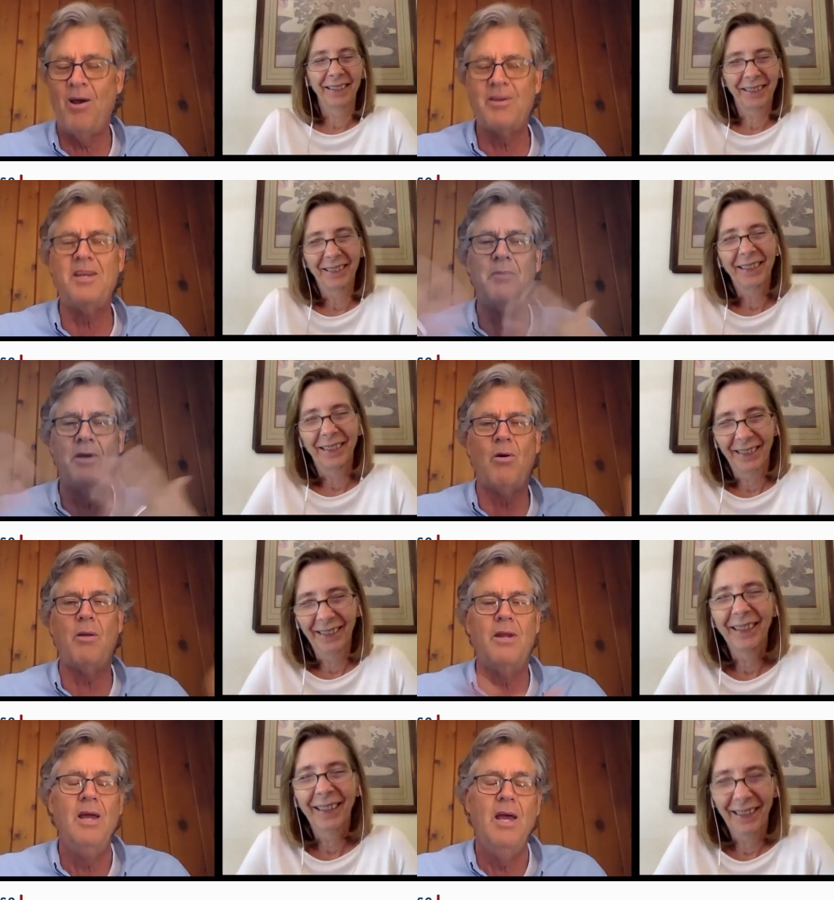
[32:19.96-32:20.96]
Speaker 1: know, keep
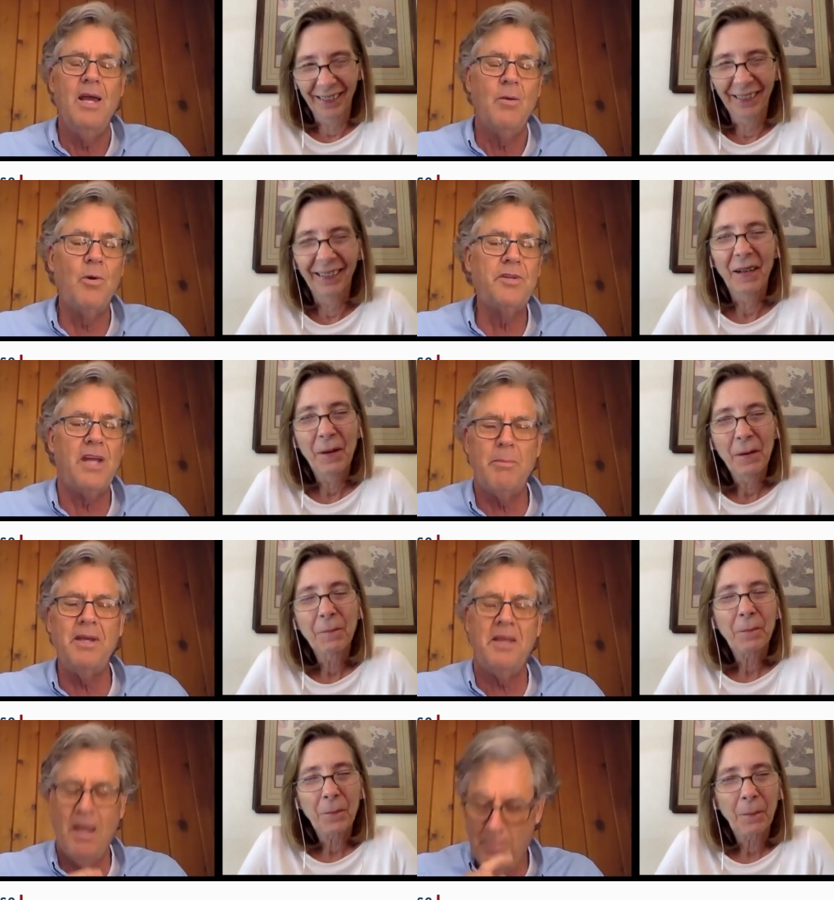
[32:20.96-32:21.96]
going. Well,
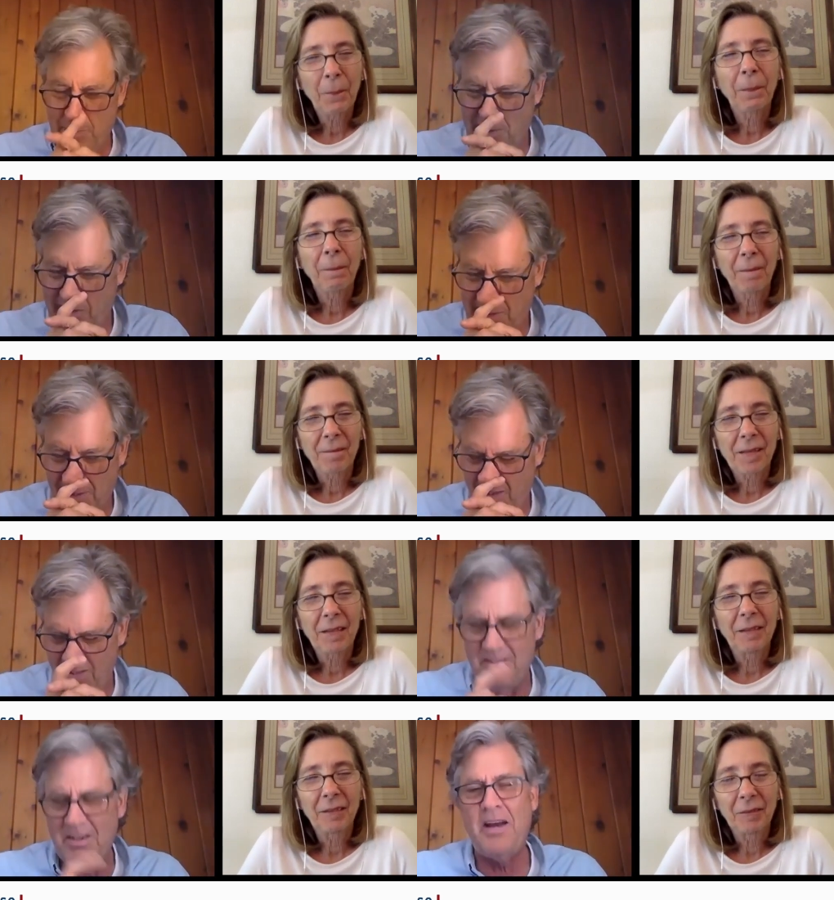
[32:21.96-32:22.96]
Deming kept doing it till he
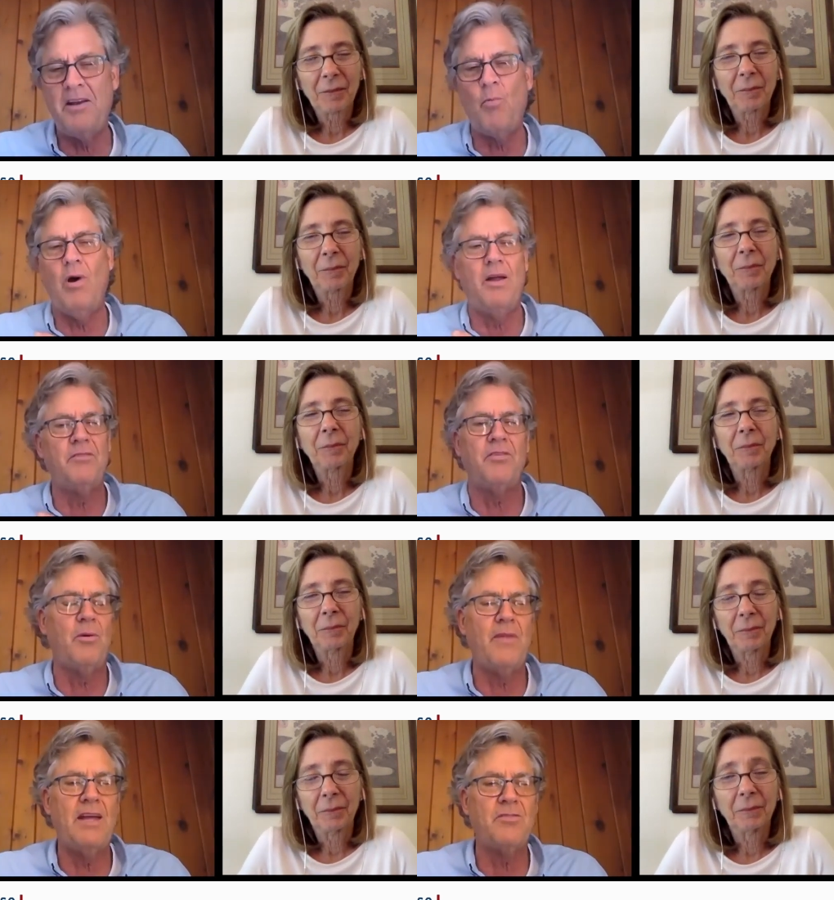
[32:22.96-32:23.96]
was 91,
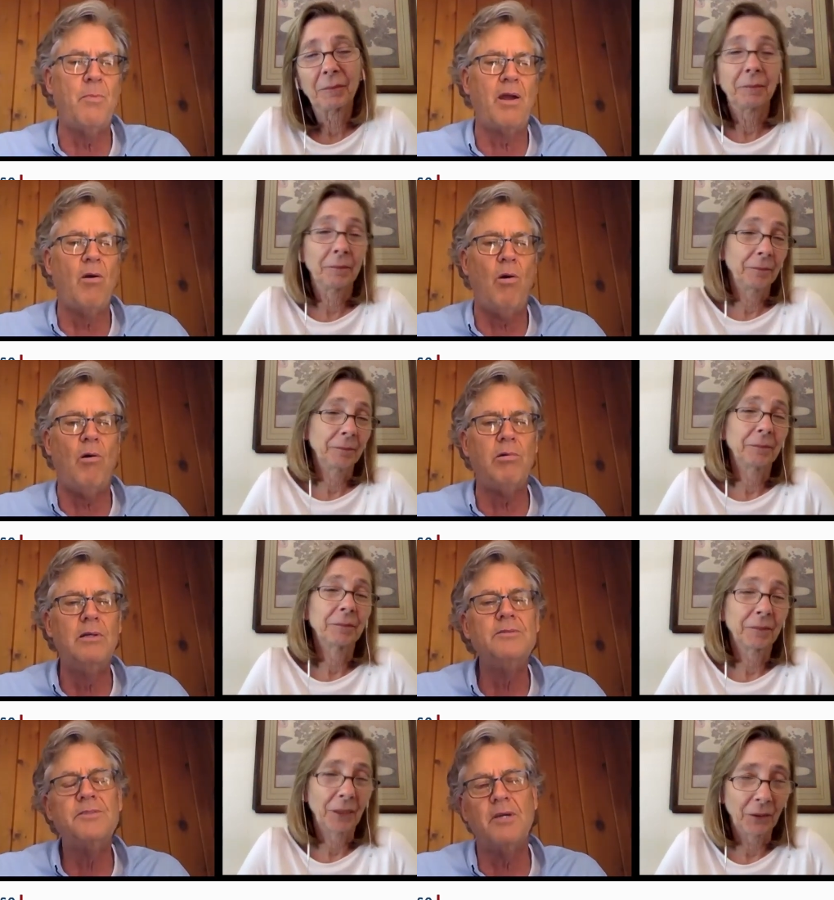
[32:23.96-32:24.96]
so that's my goal.
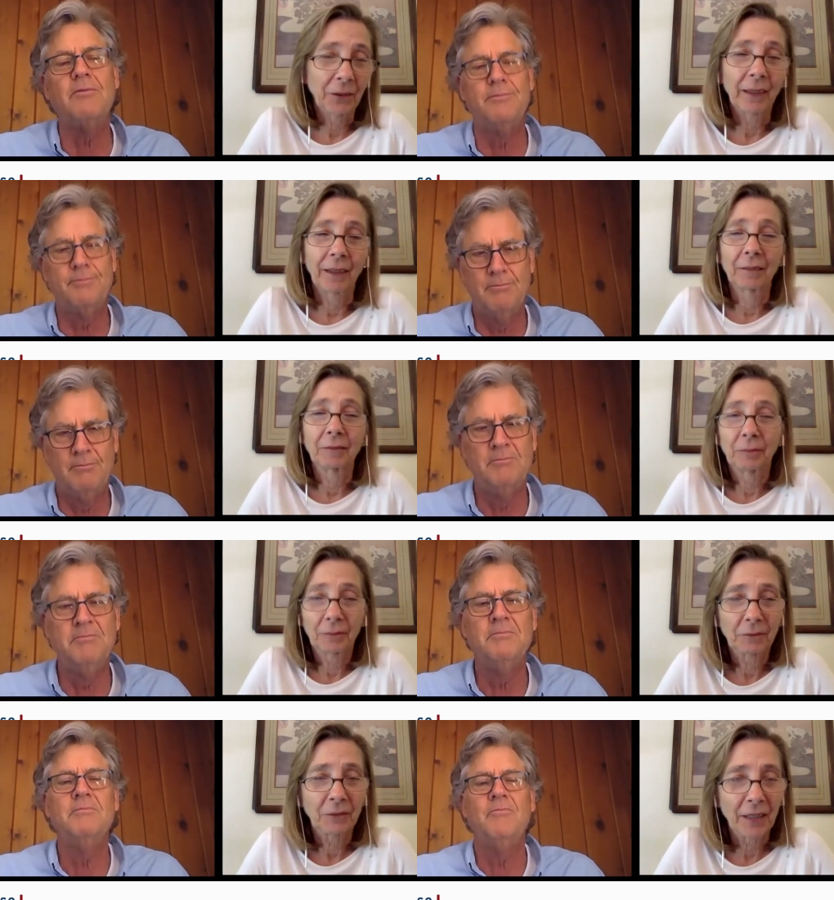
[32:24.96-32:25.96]
So
Speaker 2: okay,
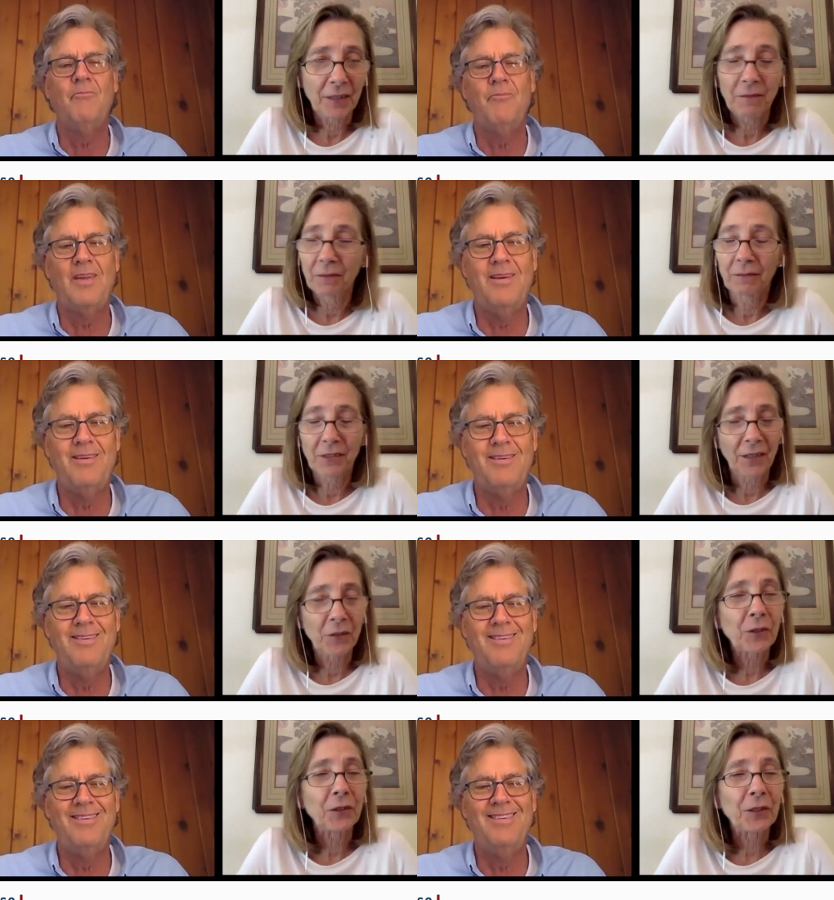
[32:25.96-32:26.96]
that
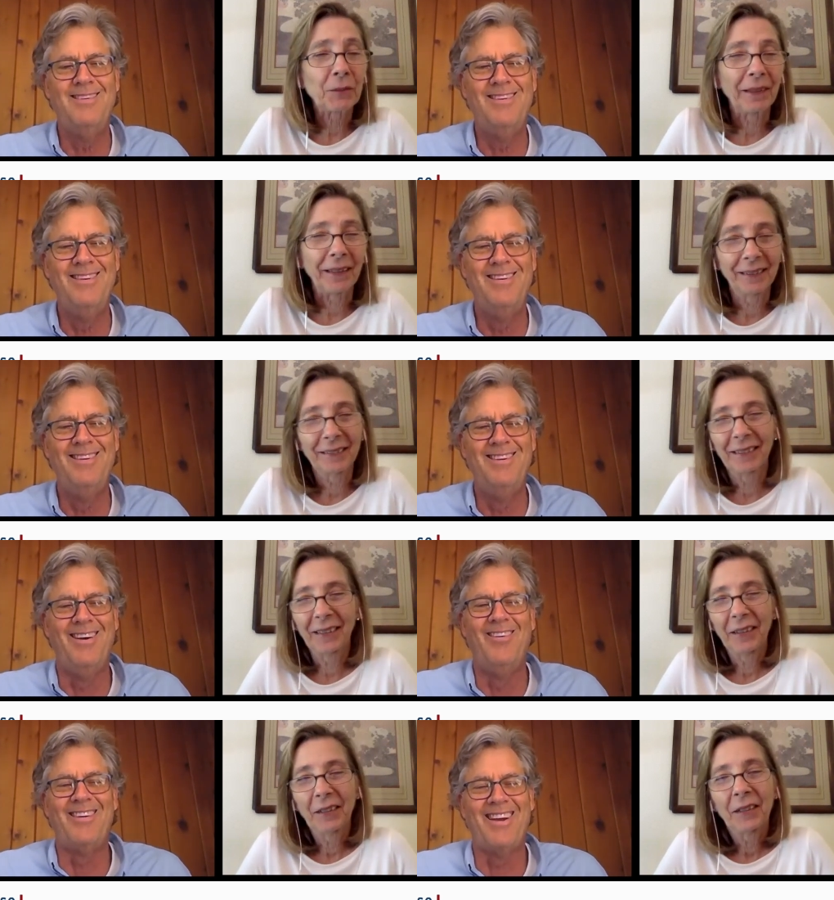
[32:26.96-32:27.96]
sounds good to me.
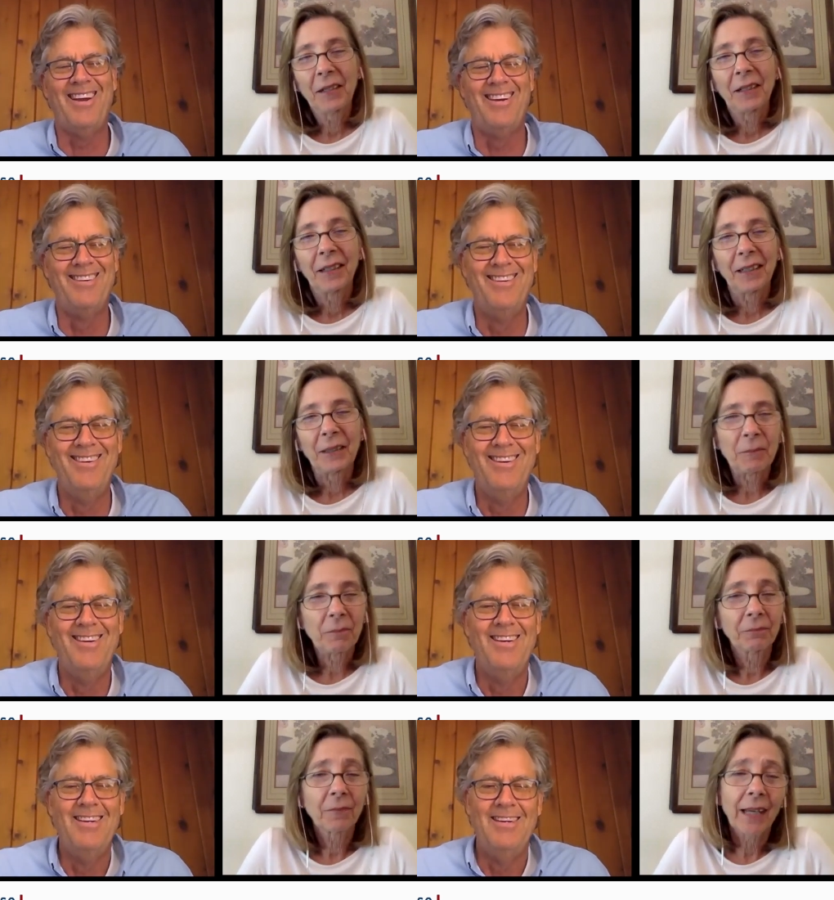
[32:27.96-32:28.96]
Okay.
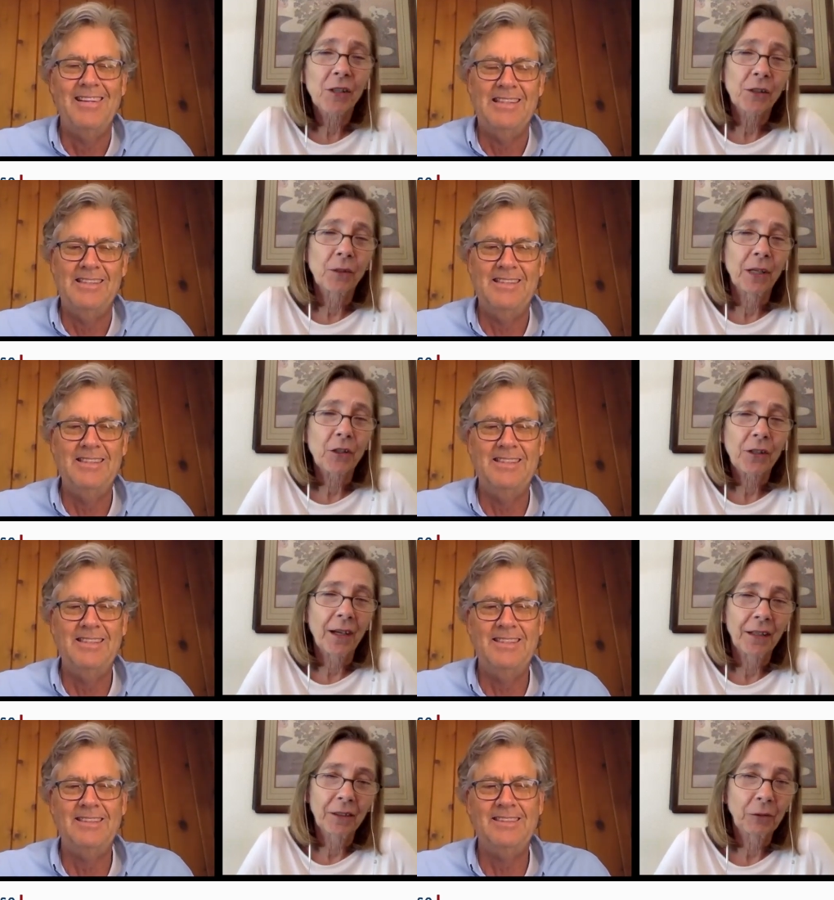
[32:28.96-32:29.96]
Um, thanks so much,
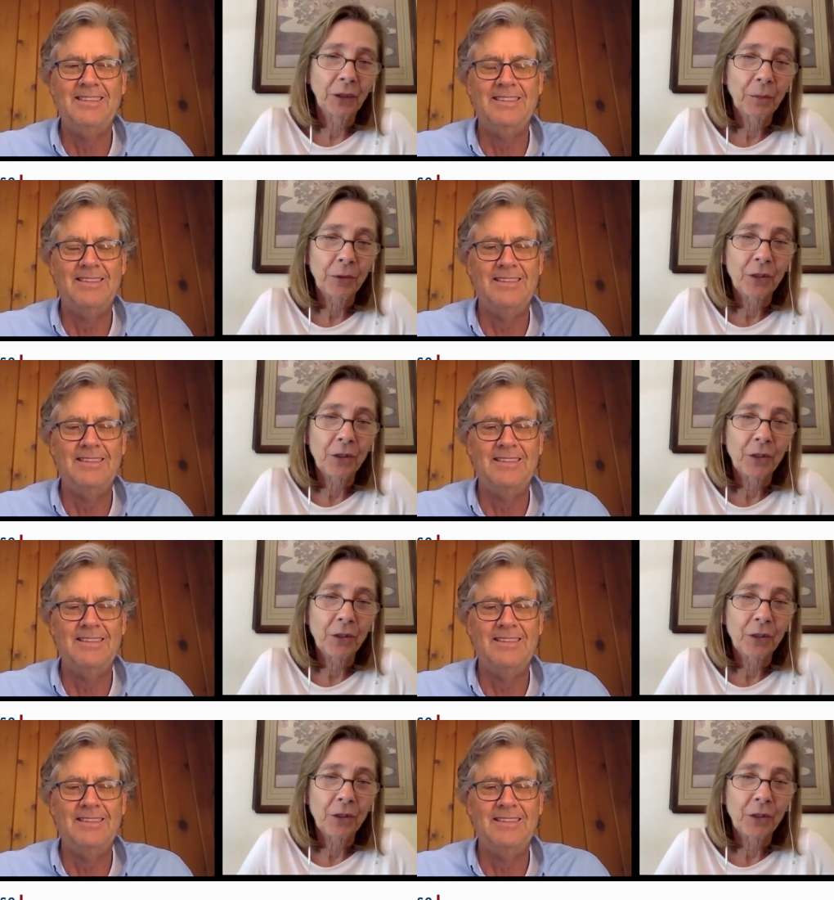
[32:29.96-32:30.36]
Scott. Really